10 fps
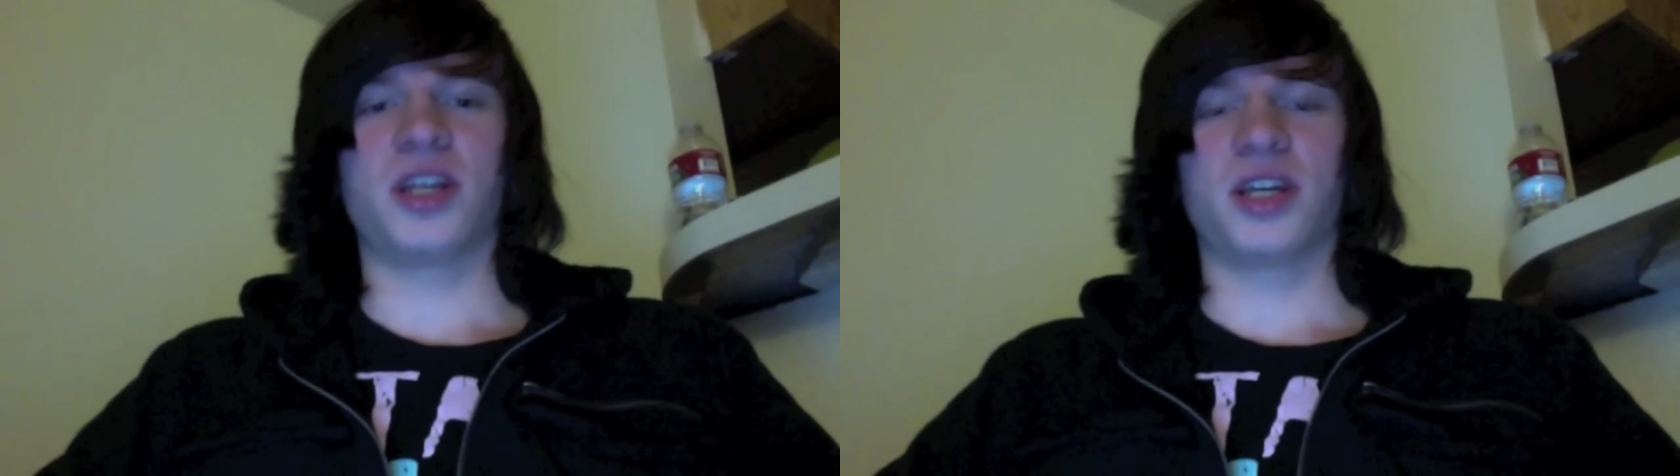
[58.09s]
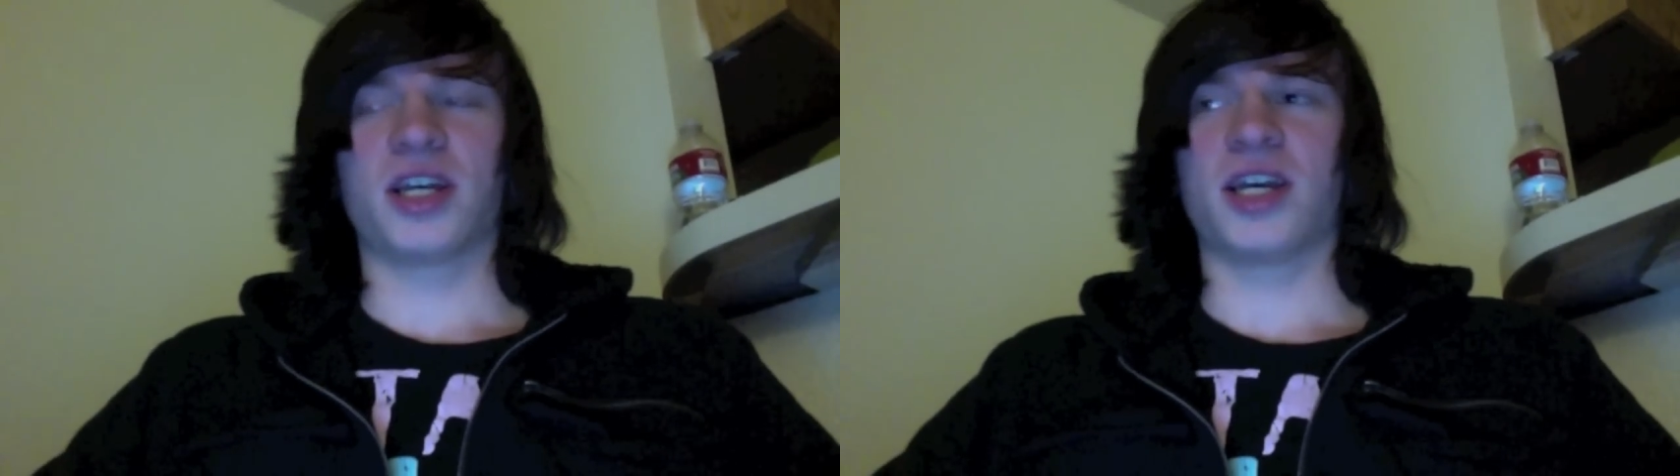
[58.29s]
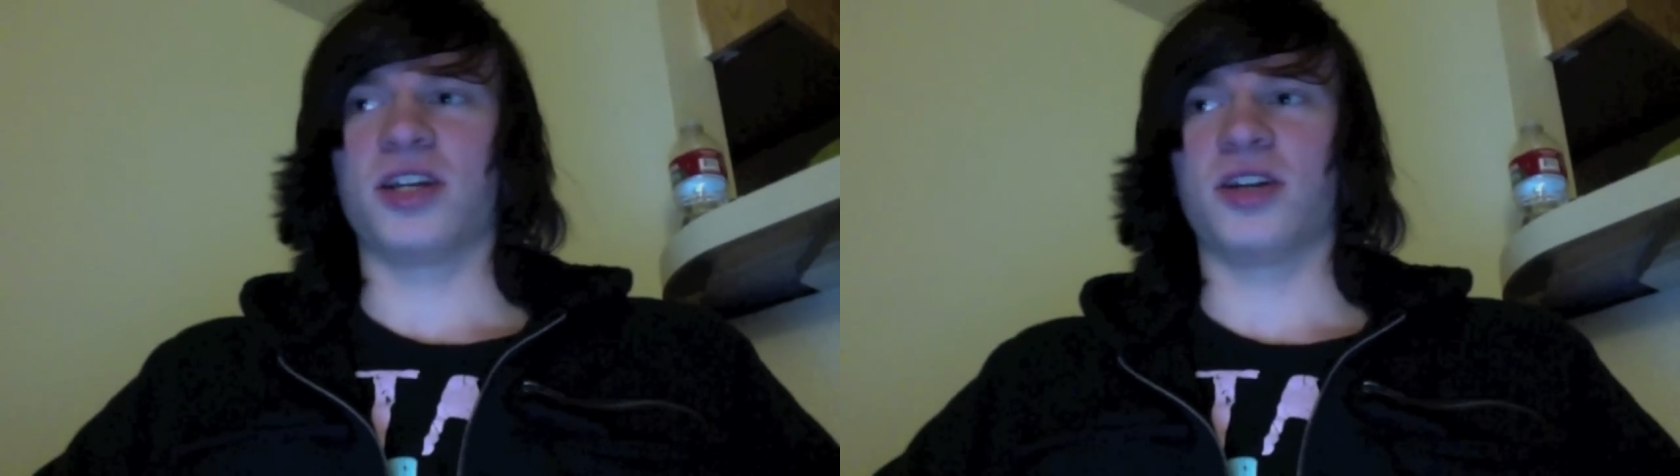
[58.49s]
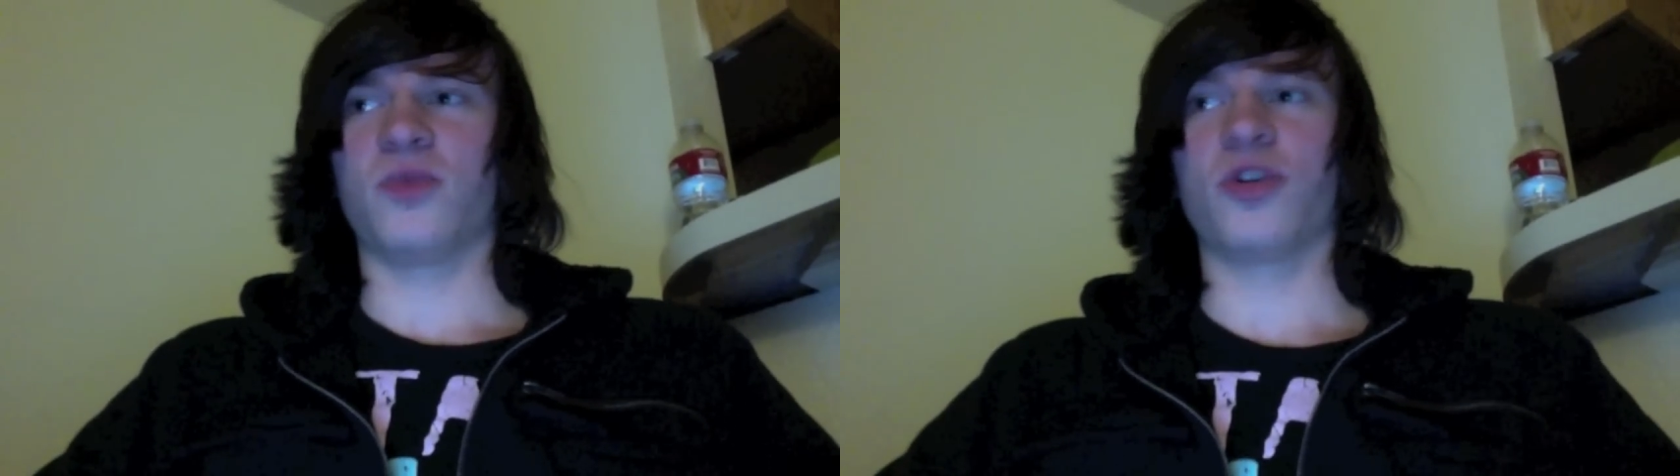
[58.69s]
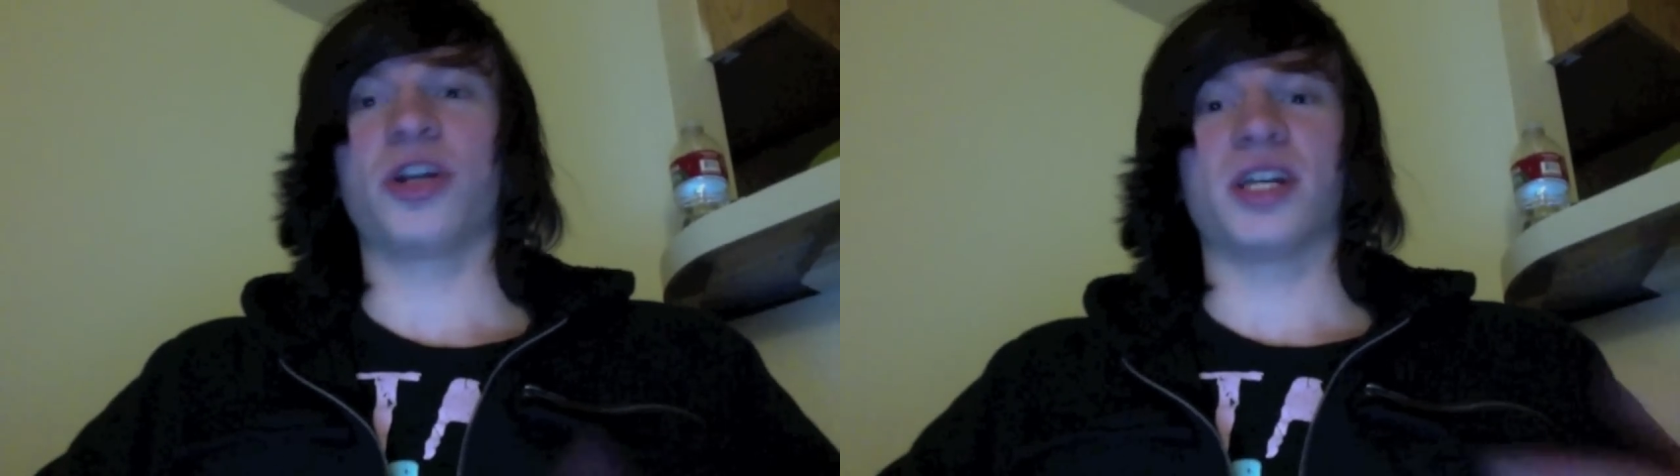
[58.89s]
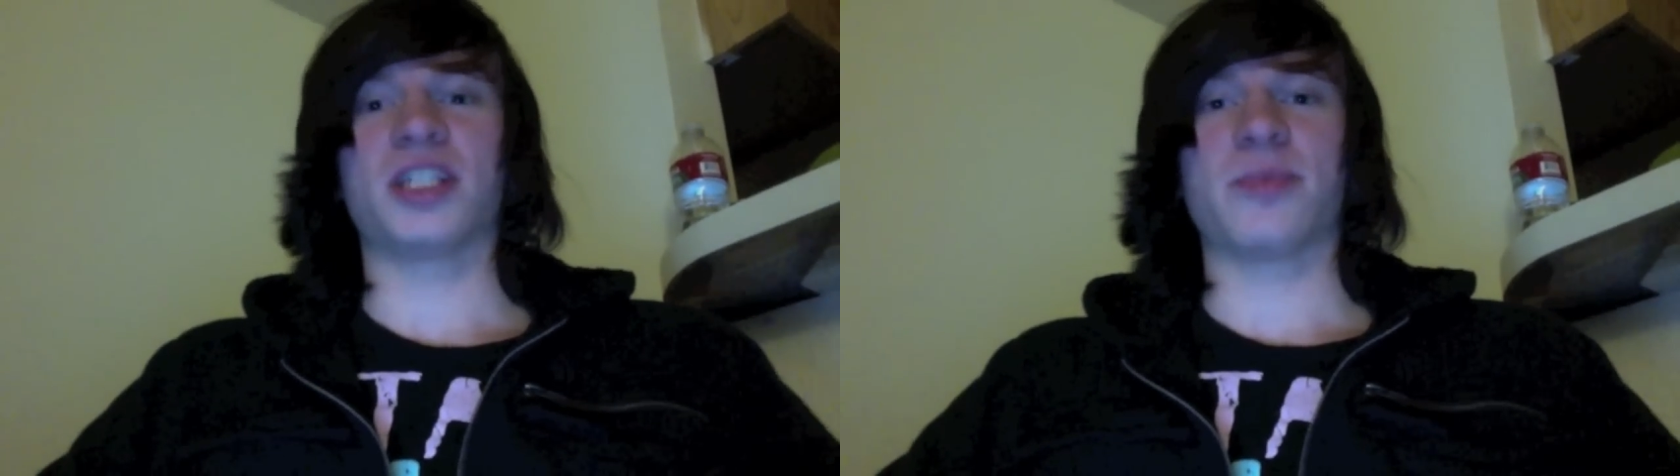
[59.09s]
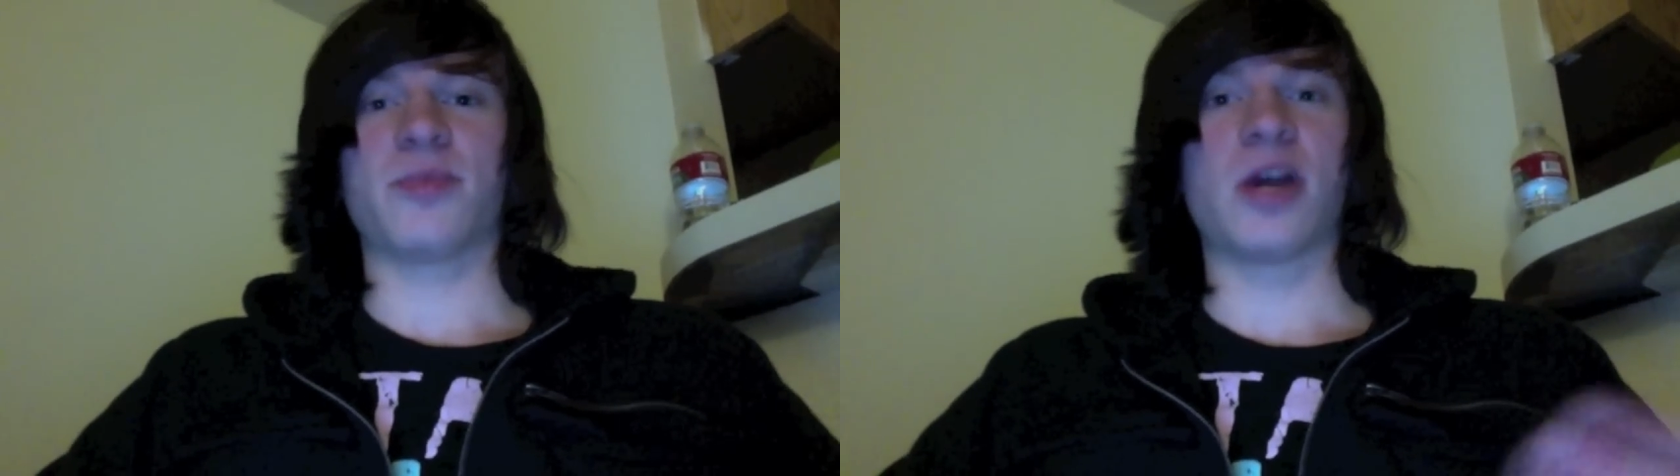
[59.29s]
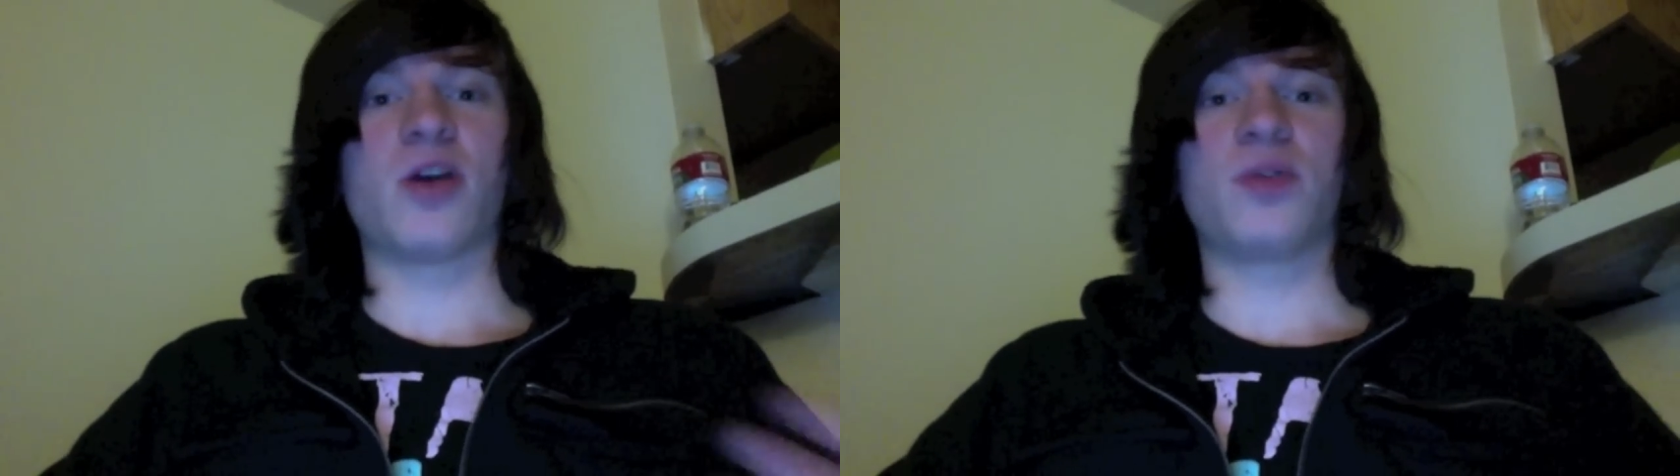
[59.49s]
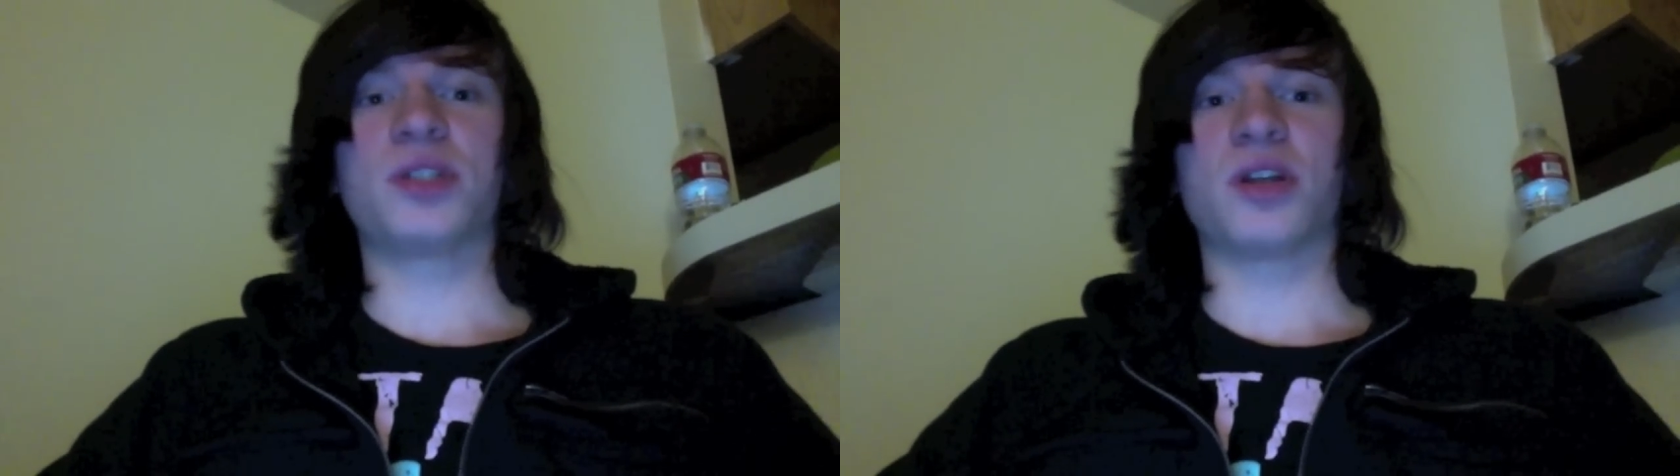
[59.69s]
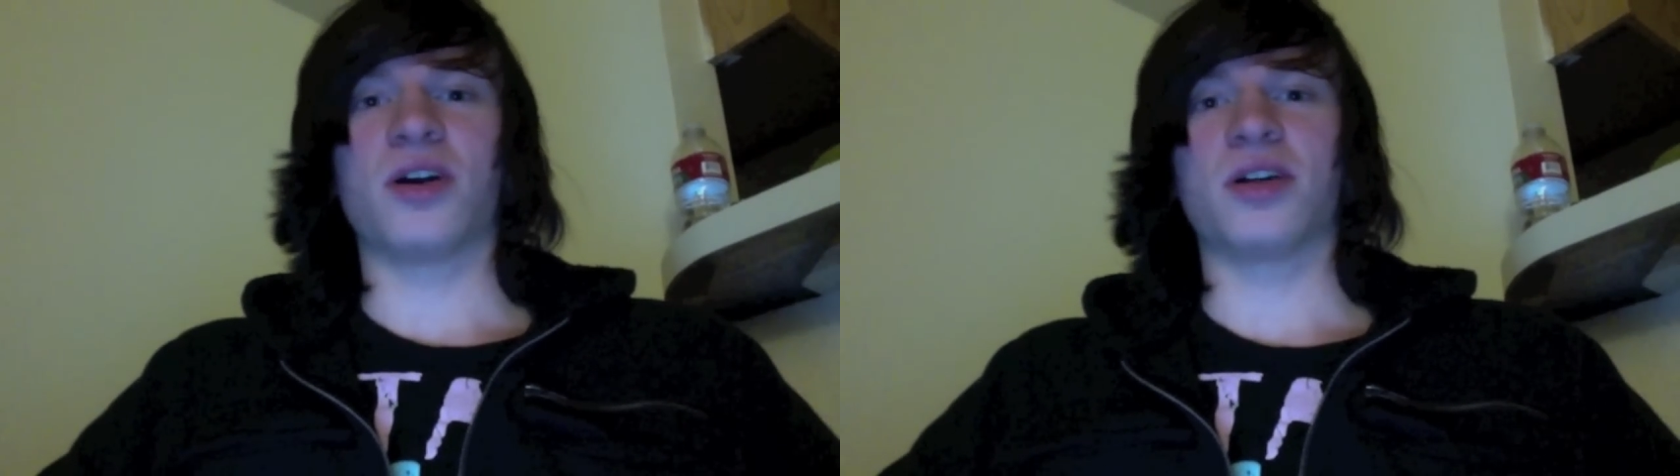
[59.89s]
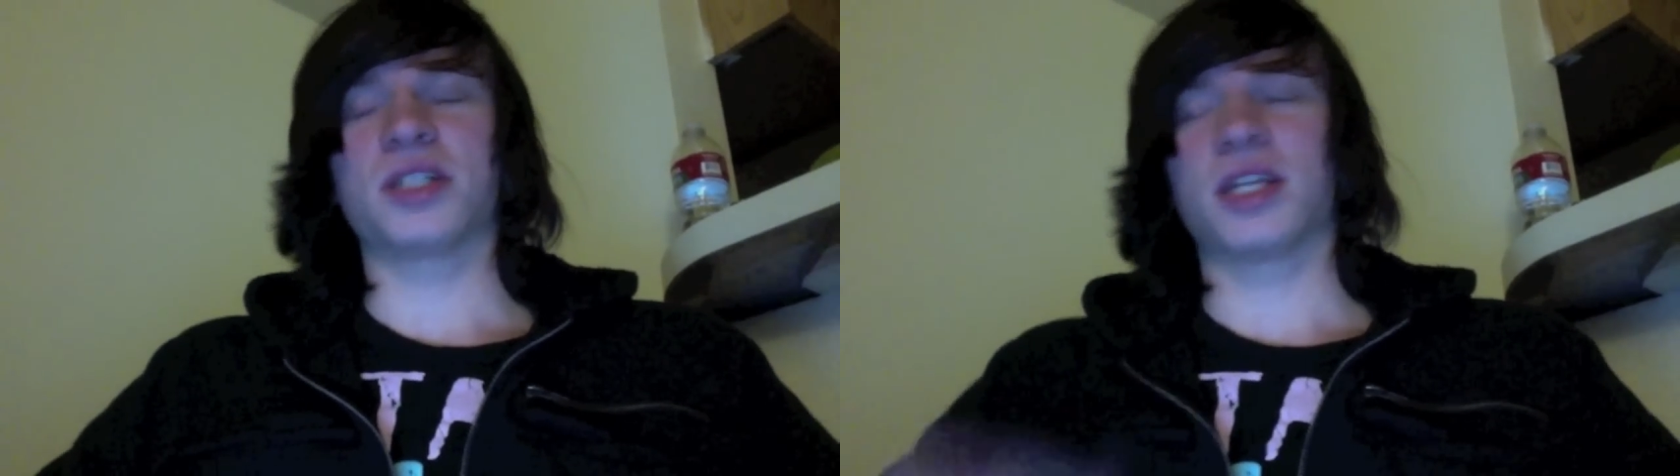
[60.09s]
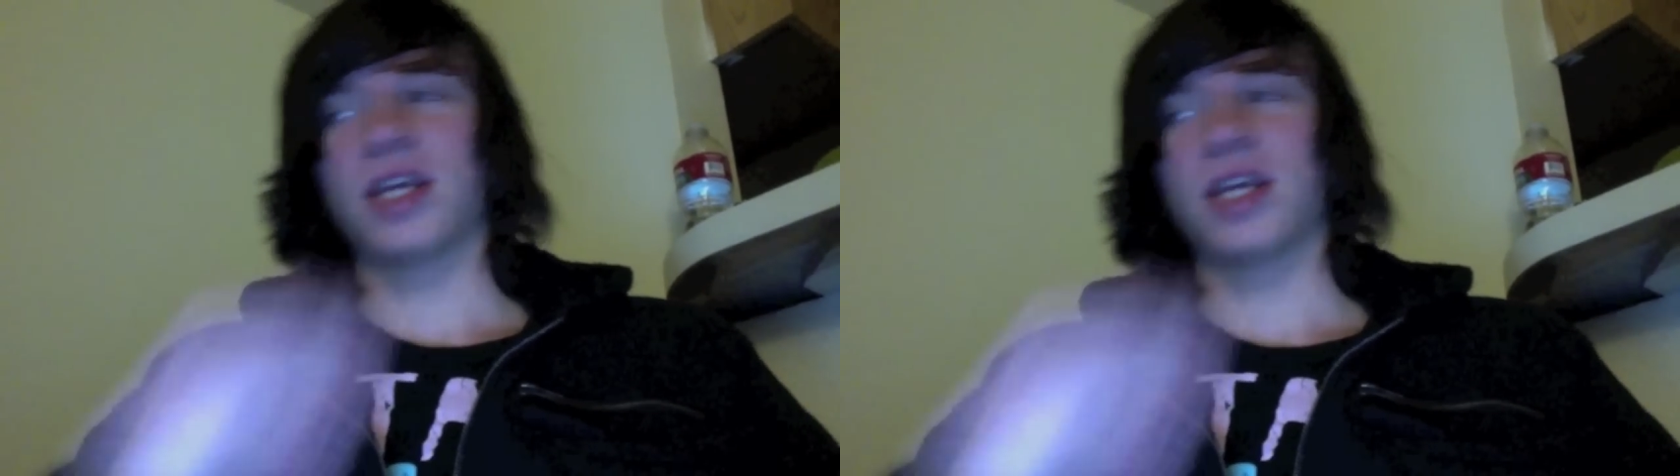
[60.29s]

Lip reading: kind of working on some of my own songs,